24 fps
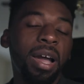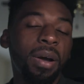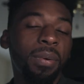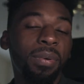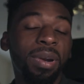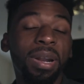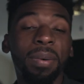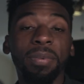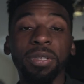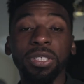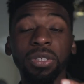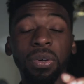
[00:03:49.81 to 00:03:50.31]

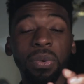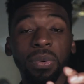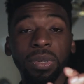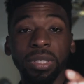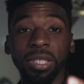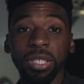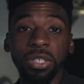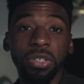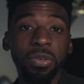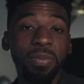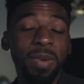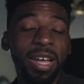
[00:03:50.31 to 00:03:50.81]
when I was going
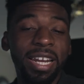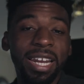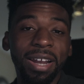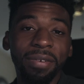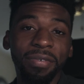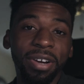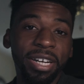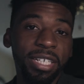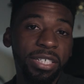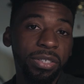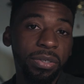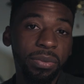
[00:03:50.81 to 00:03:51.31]
to do my
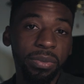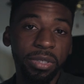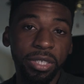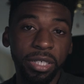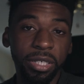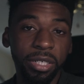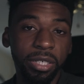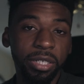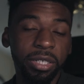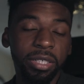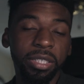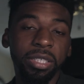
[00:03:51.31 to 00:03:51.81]
directional
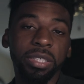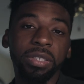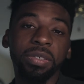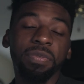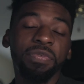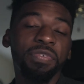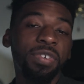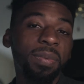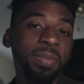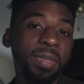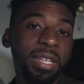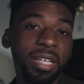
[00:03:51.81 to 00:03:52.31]
turns
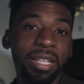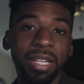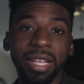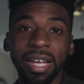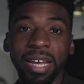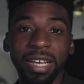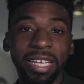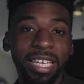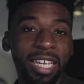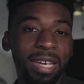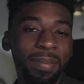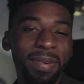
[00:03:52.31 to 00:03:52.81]
from the
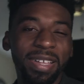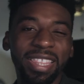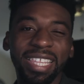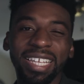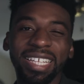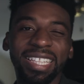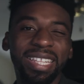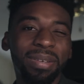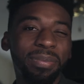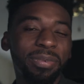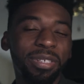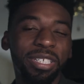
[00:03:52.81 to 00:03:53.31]
Glidecam, I
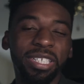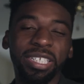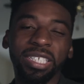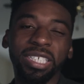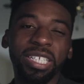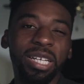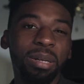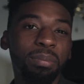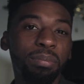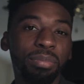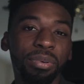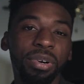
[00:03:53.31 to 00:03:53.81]
think they were
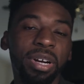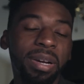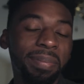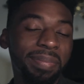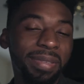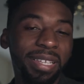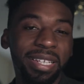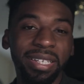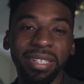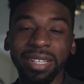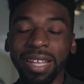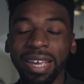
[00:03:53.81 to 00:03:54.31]
just
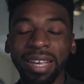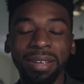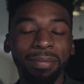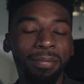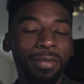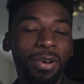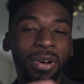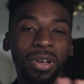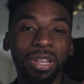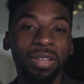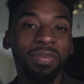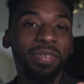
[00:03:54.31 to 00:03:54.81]
abrupt and like
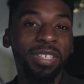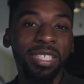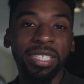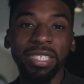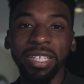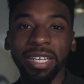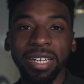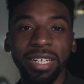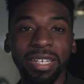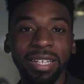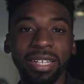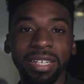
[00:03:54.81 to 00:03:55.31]
all of a
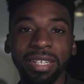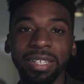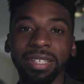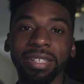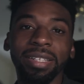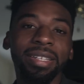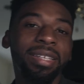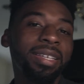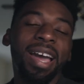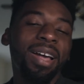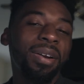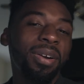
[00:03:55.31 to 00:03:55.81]
sudden.
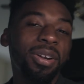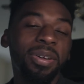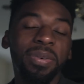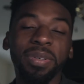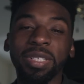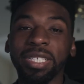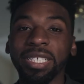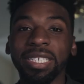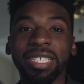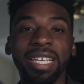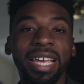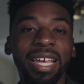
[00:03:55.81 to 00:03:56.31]
And I don't know,
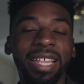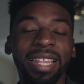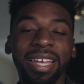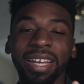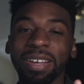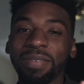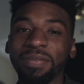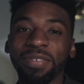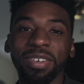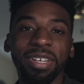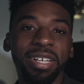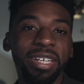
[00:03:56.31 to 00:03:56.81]
it just had
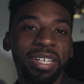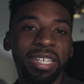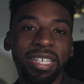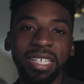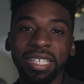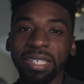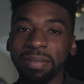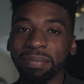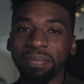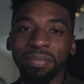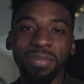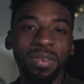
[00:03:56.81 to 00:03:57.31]
like a
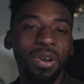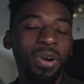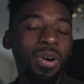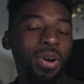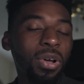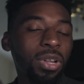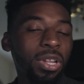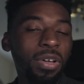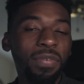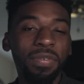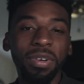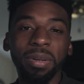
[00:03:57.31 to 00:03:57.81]
very
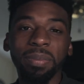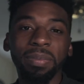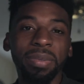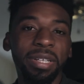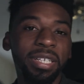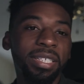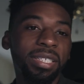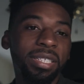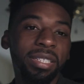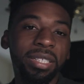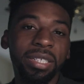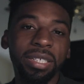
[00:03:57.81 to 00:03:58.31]
all over the
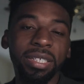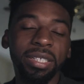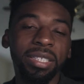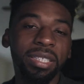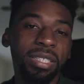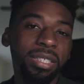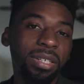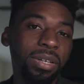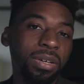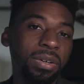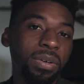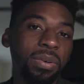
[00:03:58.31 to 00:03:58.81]
place look.
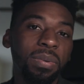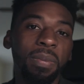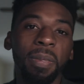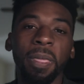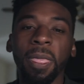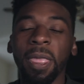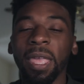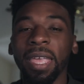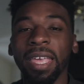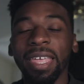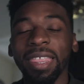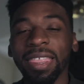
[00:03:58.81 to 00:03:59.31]
So
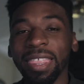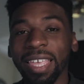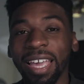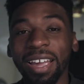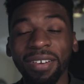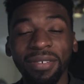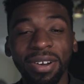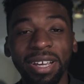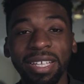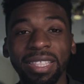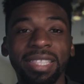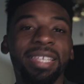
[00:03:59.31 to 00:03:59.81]

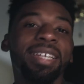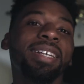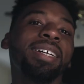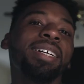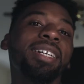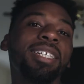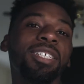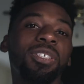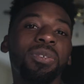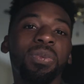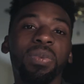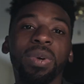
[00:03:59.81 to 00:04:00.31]
that right
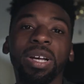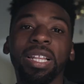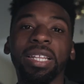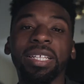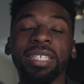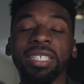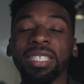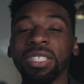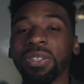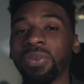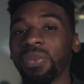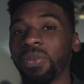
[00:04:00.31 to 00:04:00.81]
there, as well
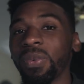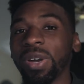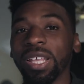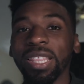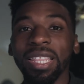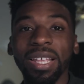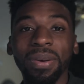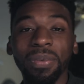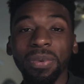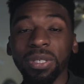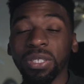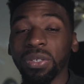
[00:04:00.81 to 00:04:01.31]
as the wind
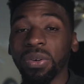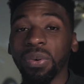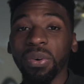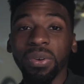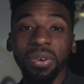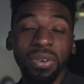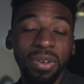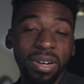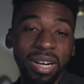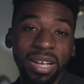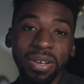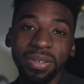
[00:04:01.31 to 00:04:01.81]
that was going
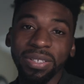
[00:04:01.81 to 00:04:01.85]
on